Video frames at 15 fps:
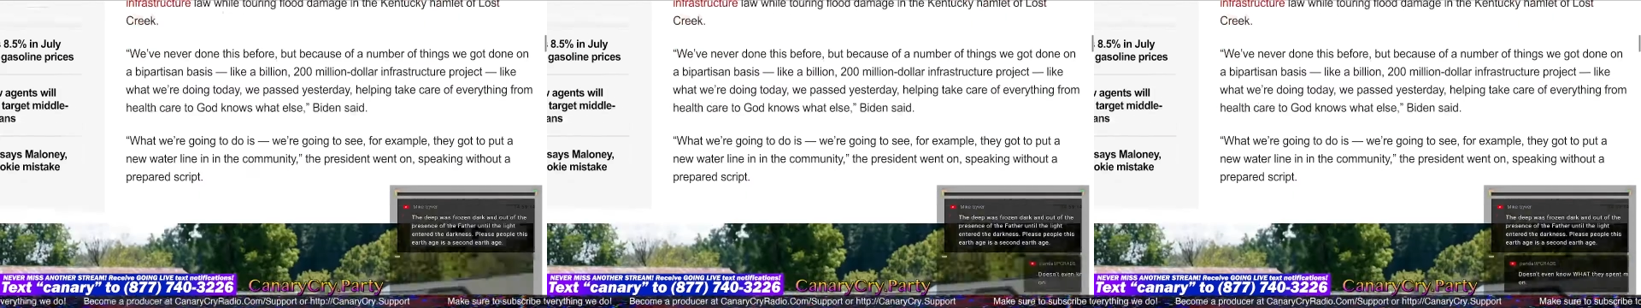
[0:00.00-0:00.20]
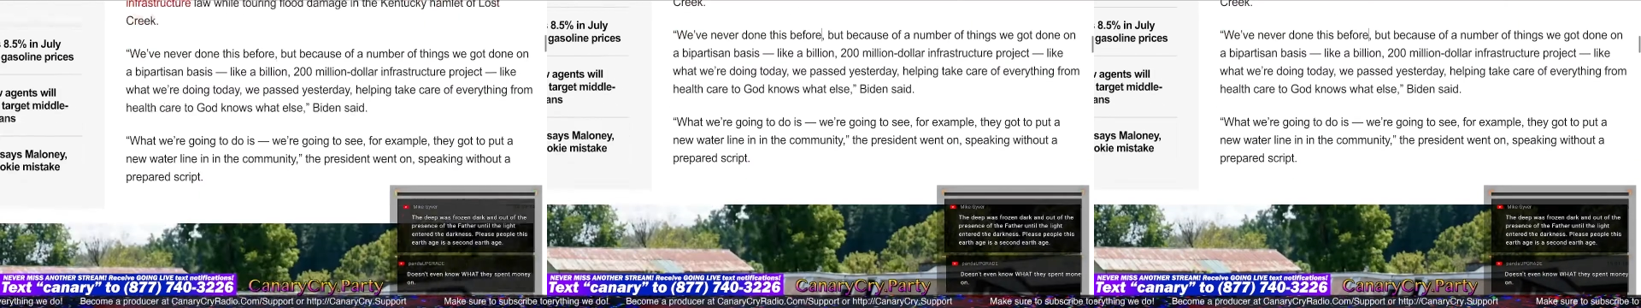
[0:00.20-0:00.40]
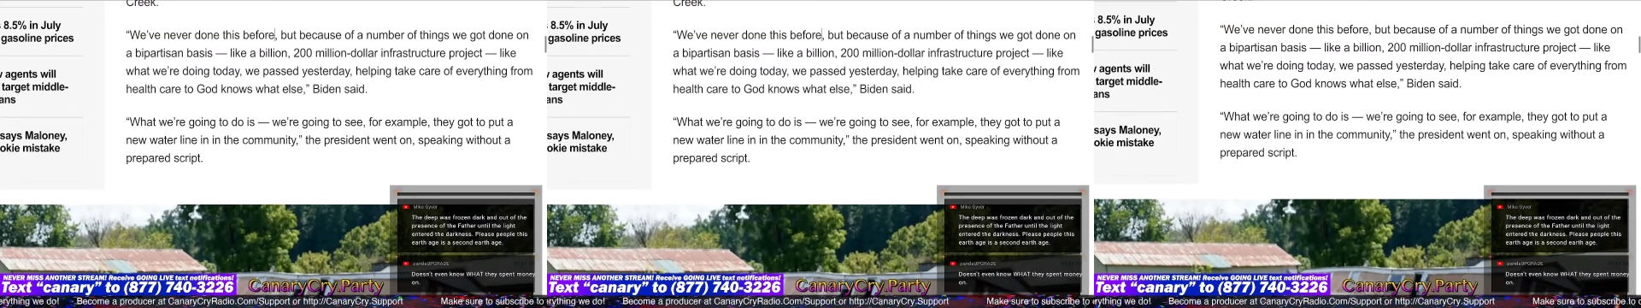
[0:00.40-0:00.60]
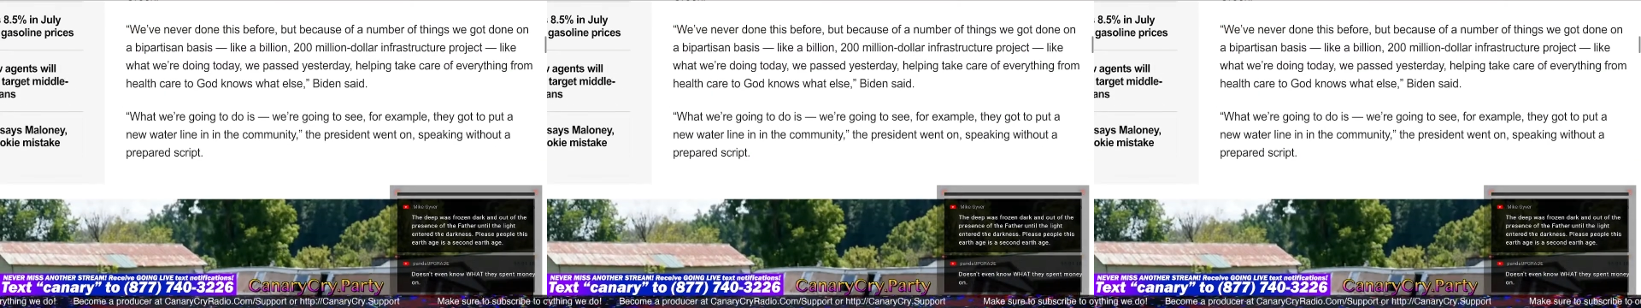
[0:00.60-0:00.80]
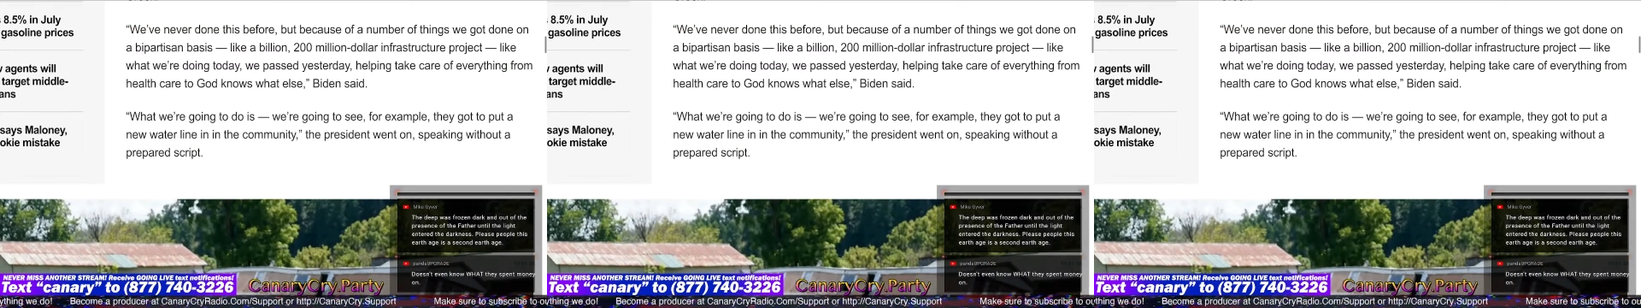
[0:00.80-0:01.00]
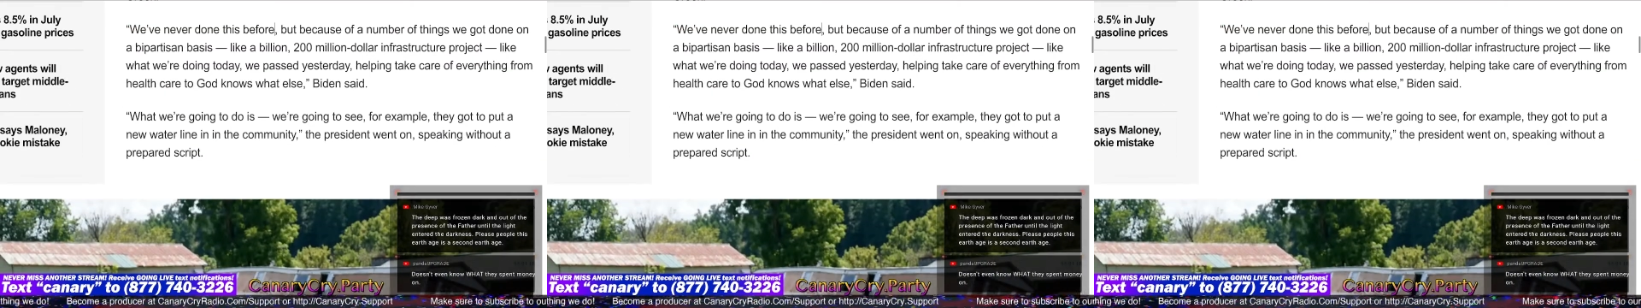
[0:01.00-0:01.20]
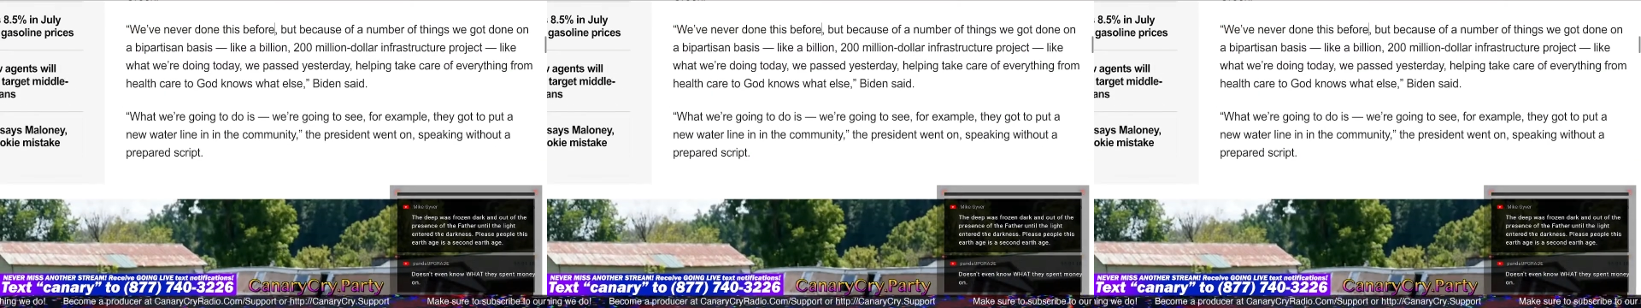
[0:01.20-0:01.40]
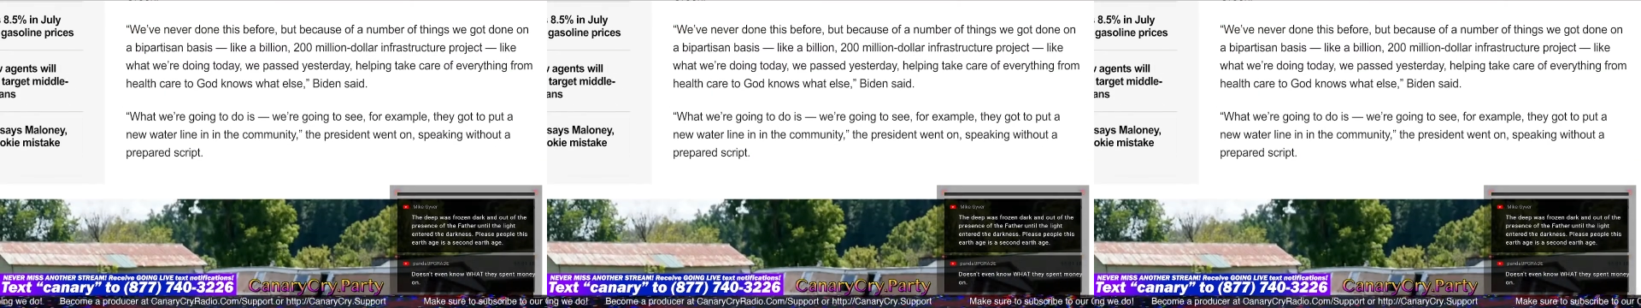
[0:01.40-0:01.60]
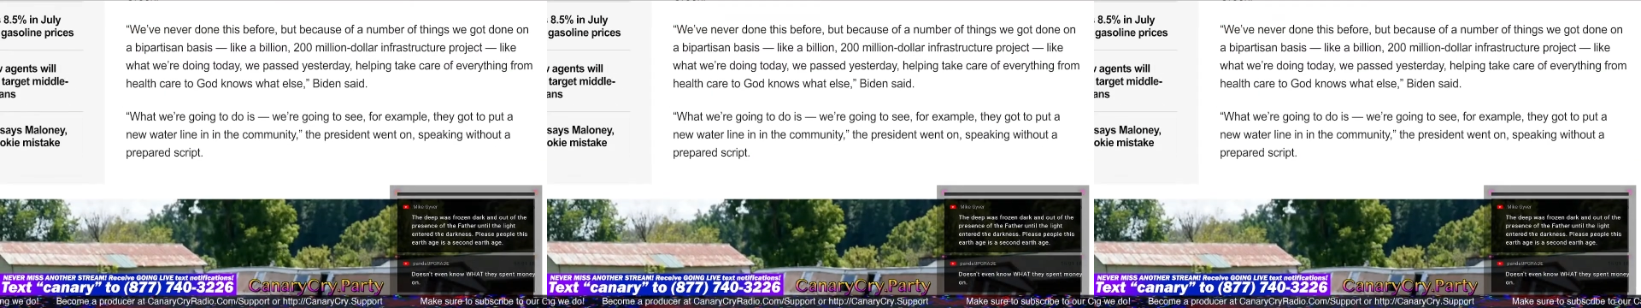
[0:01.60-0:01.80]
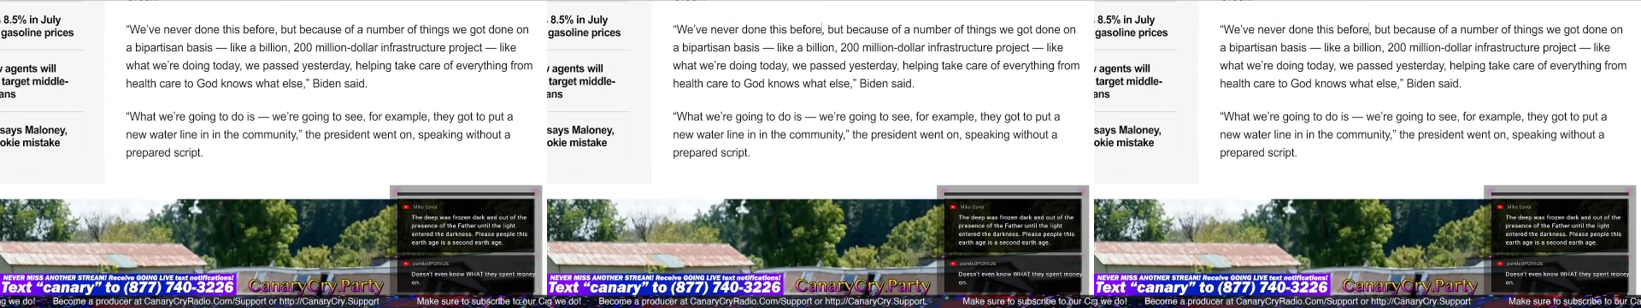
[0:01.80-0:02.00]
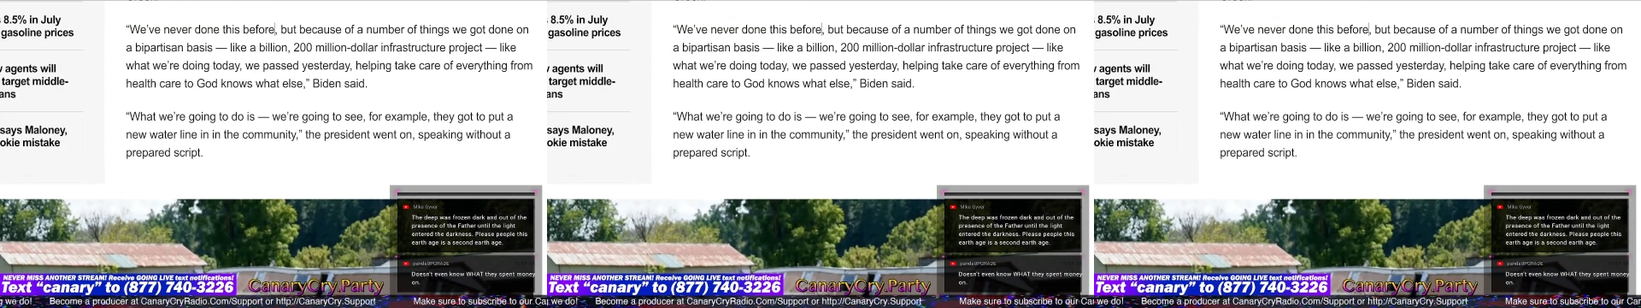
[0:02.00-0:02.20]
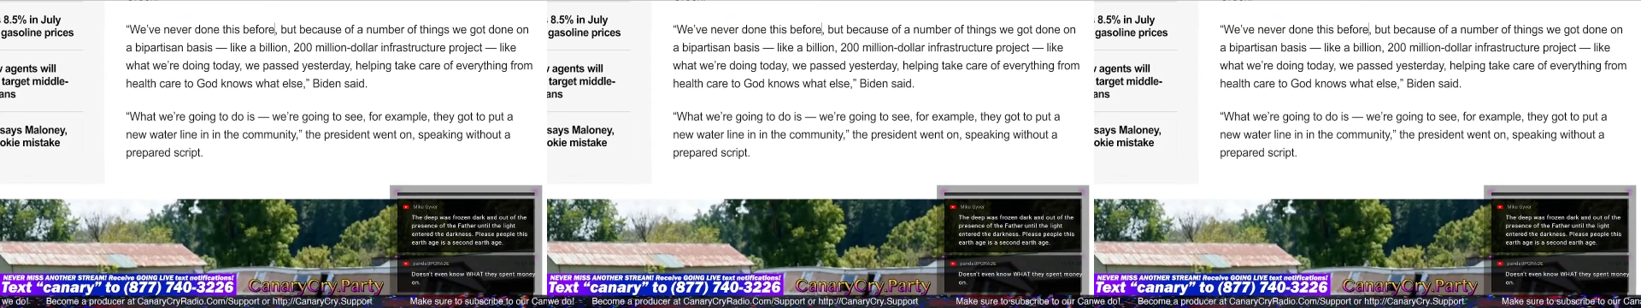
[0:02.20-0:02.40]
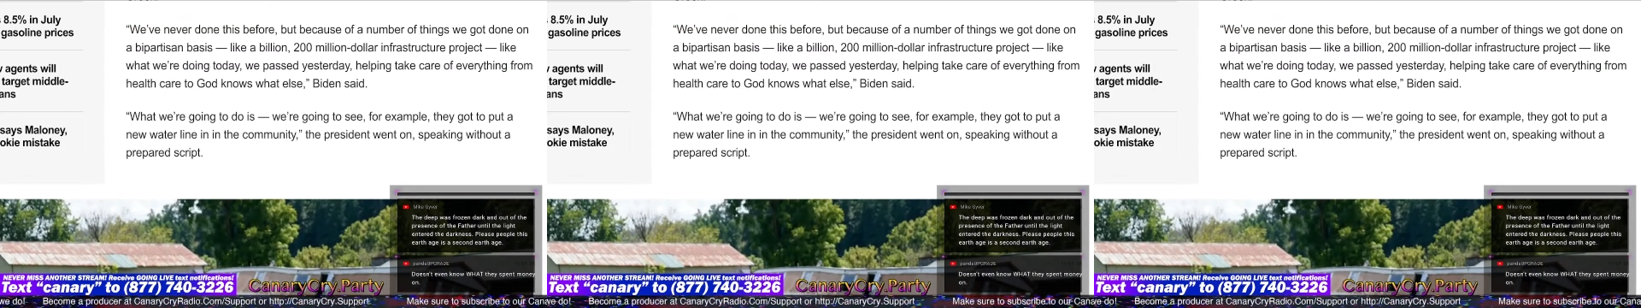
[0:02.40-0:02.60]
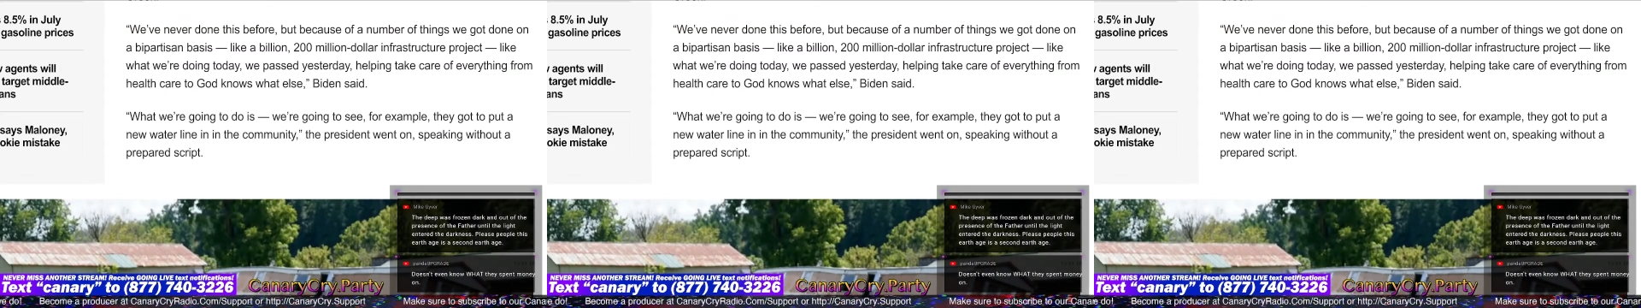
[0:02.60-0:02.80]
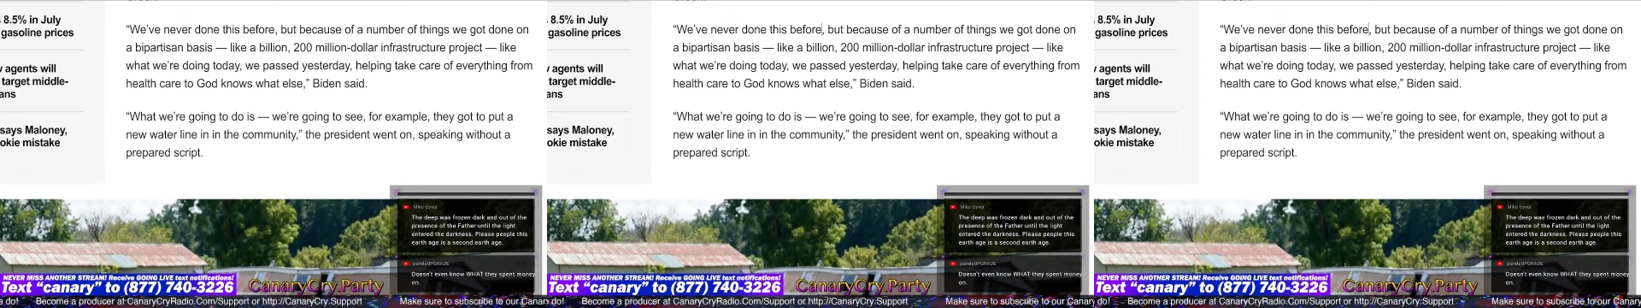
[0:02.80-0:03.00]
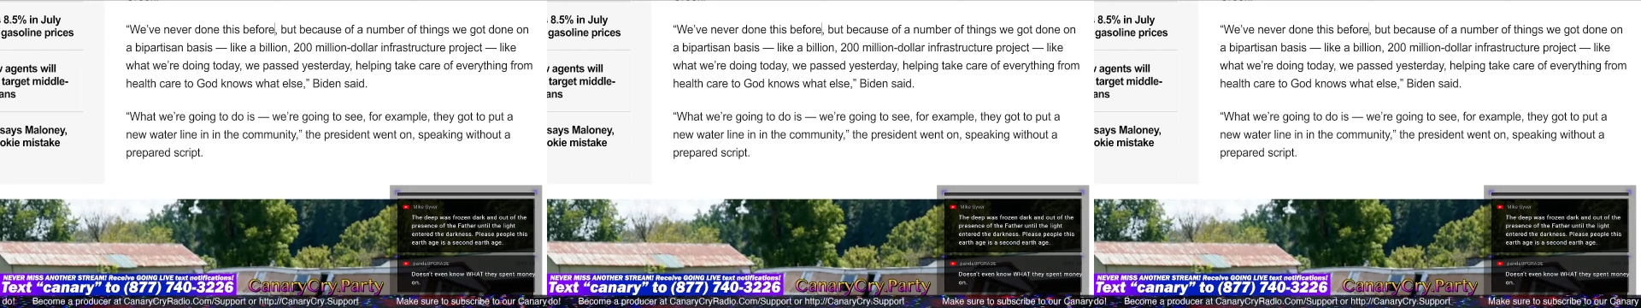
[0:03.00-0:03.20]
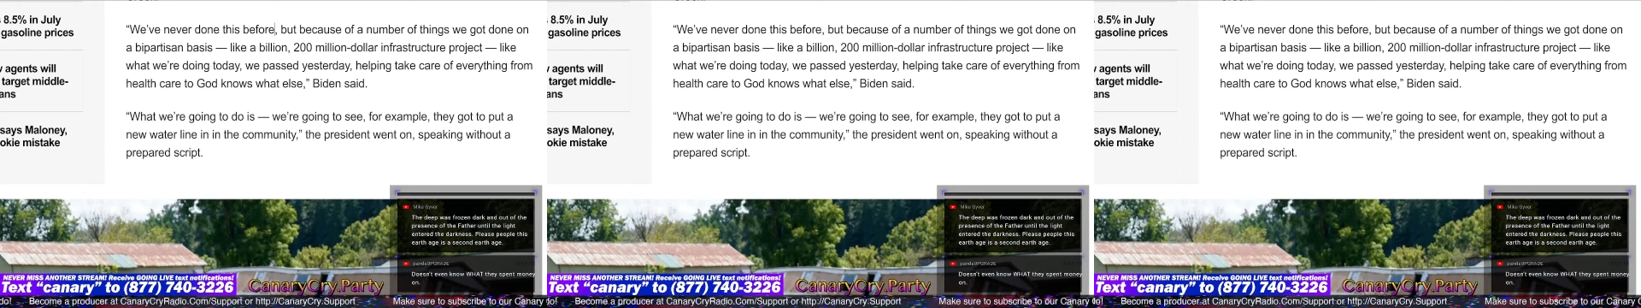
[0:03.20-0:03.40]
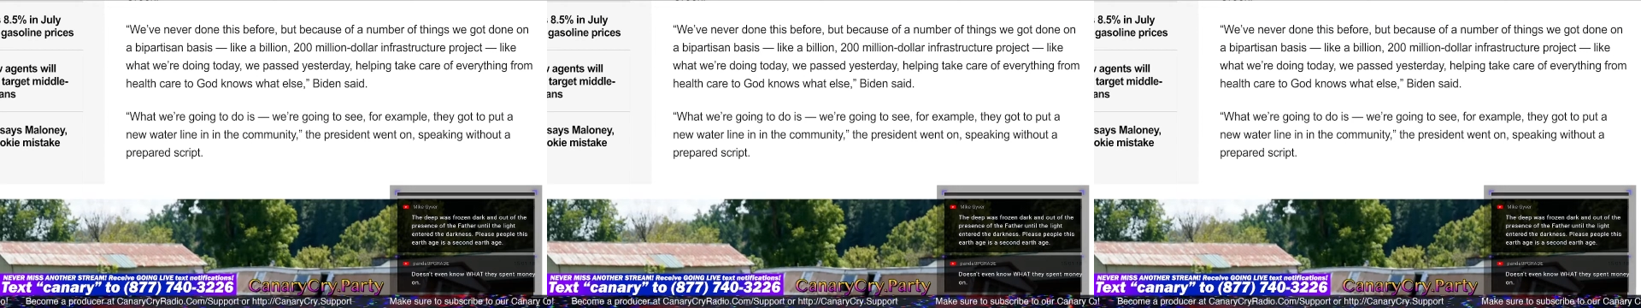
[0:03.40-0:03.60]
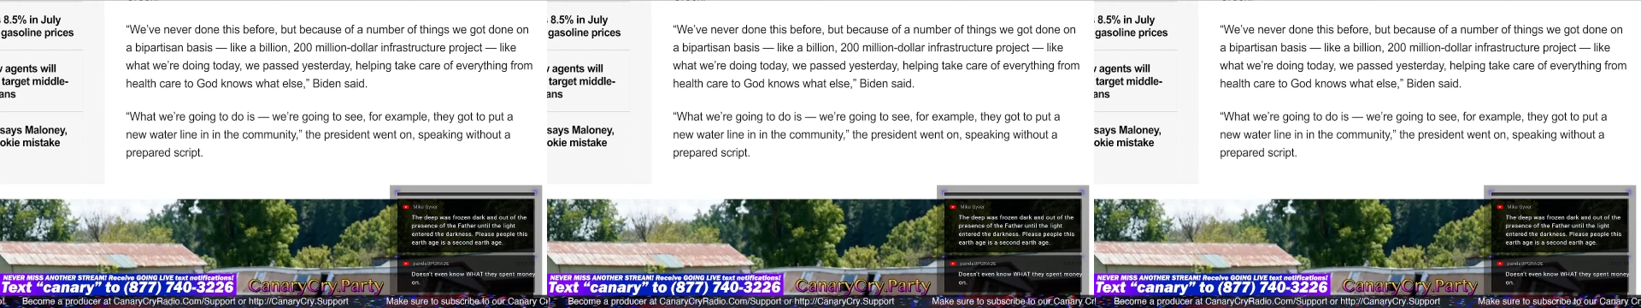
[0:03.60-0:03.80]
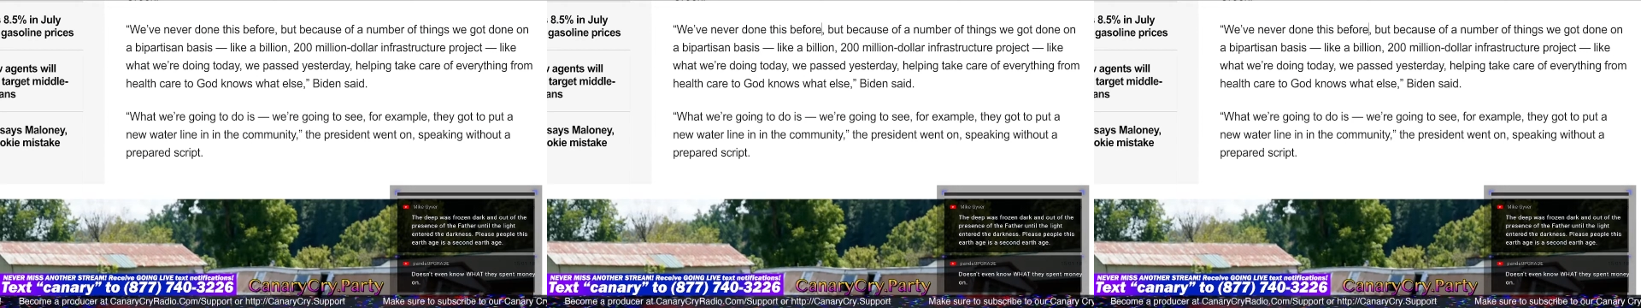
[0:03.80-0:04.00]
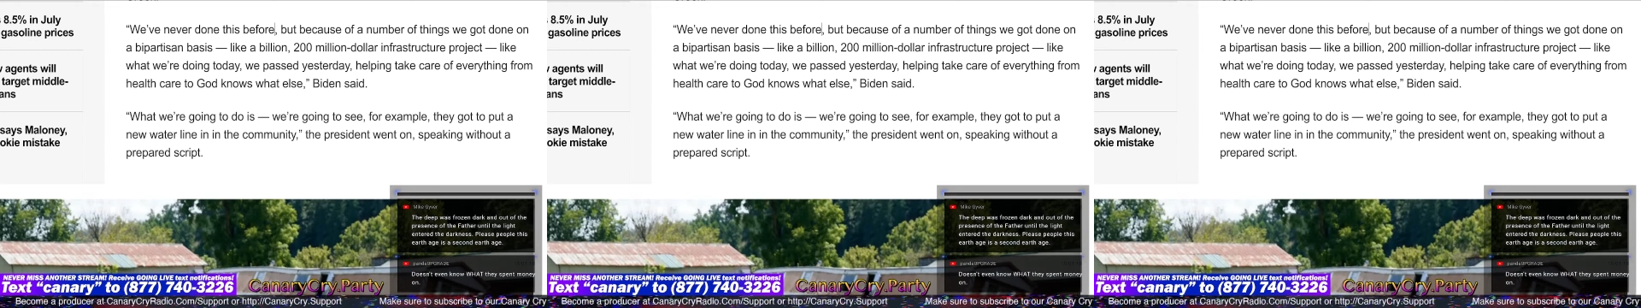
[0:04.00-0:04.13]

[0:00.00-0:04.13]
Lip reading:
[unreadable: no face in view]